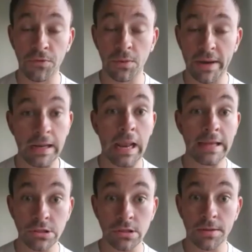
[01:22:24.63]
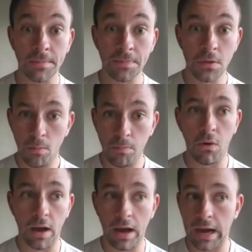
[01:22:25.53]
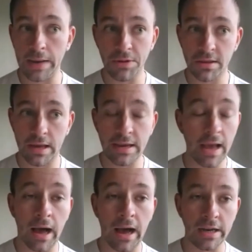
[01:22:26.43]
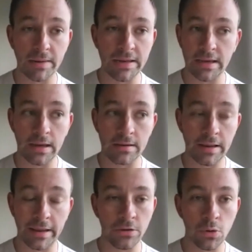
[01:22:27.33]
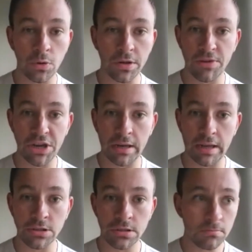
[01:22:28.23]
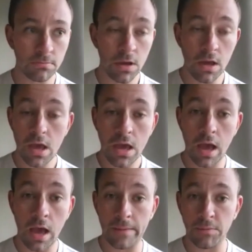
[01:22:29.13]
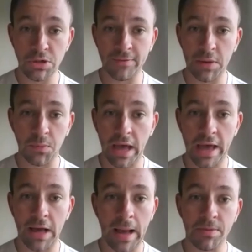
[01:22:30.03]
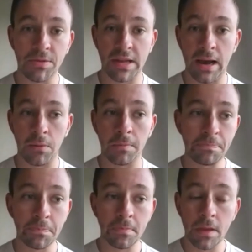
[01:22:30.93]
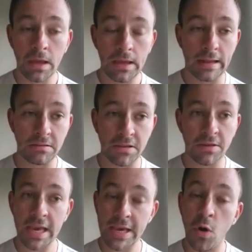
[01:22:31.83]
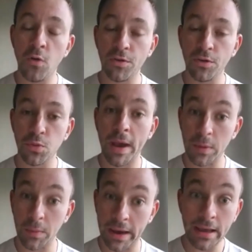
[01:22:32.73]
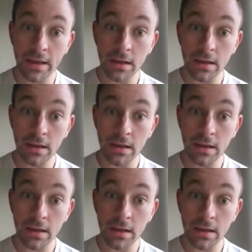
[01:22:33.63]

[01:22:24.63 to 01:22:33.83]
the word legend. But I would say arguably that Neil Young is a Marine legend. Whatever happens now, it's to take over us where we were,